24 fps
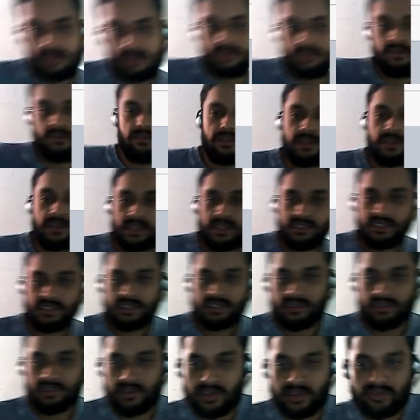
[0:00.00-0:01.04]
with the
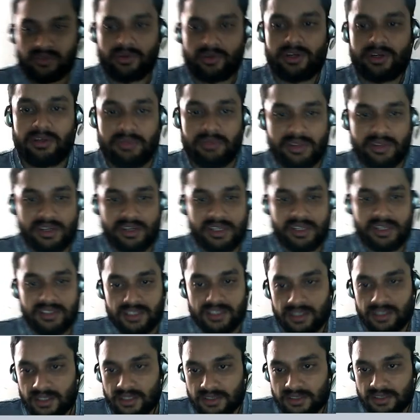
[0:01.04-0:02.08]
tangent, you can join it with the
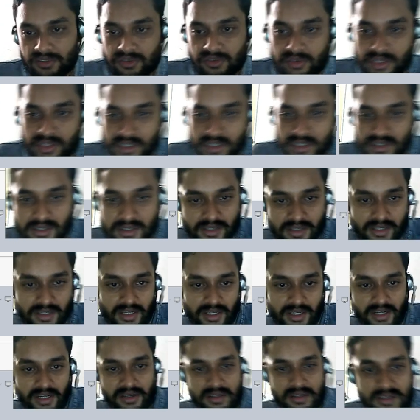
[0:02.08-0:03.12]
tangent constraint,
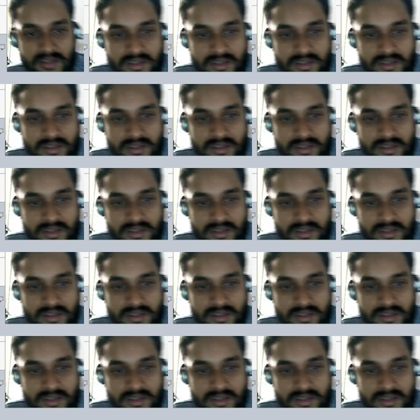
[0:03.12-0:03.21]
correct.